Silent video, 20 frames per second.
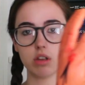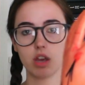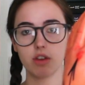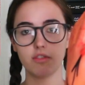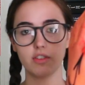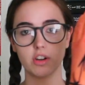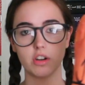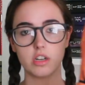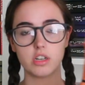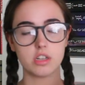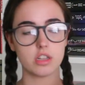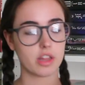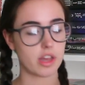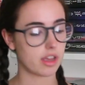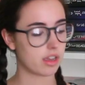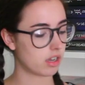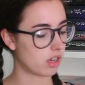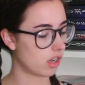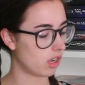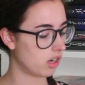if you're into
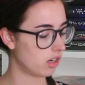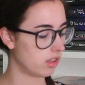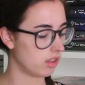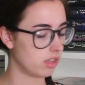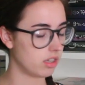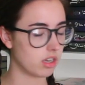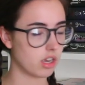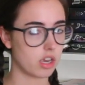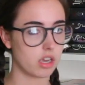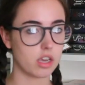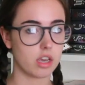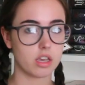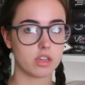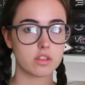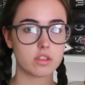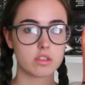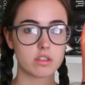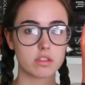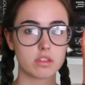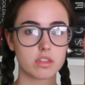that kind of thing, I
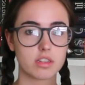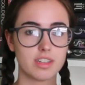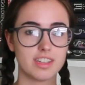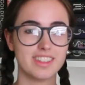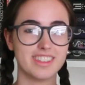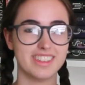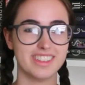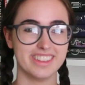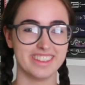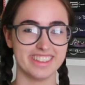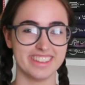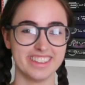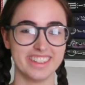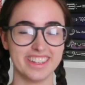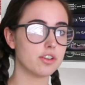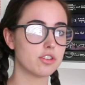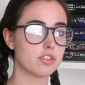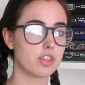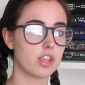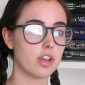guess.
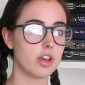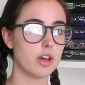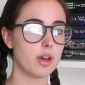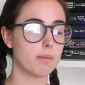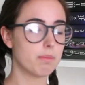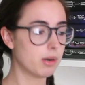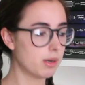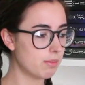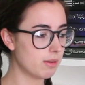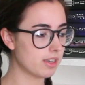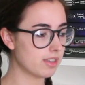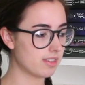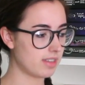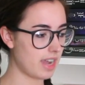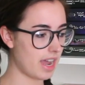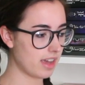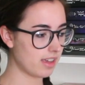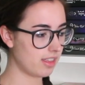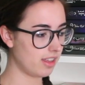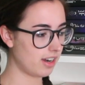There's a pretty big
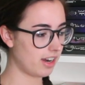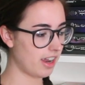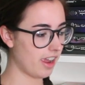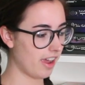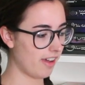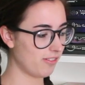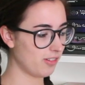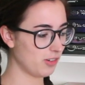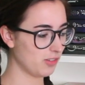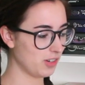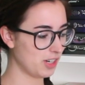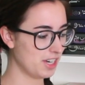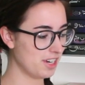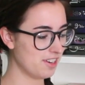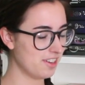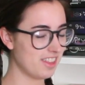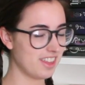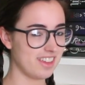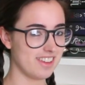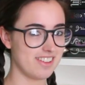stack that I have over
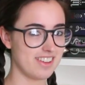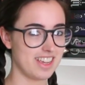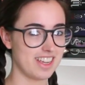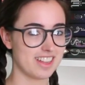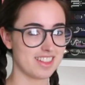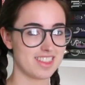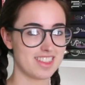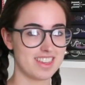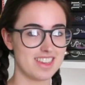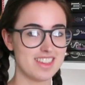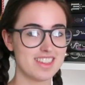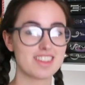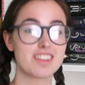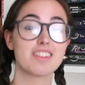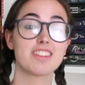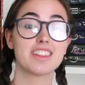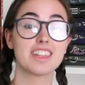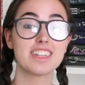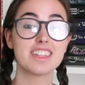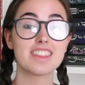here that you can't see,
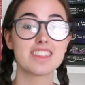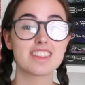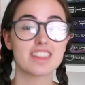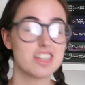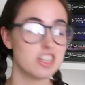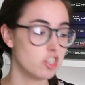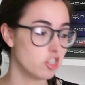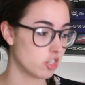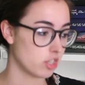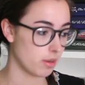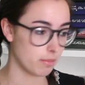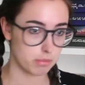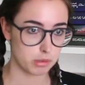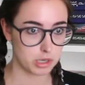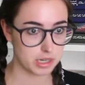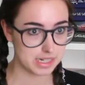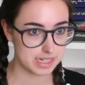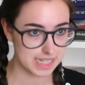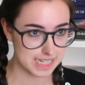so let's jump right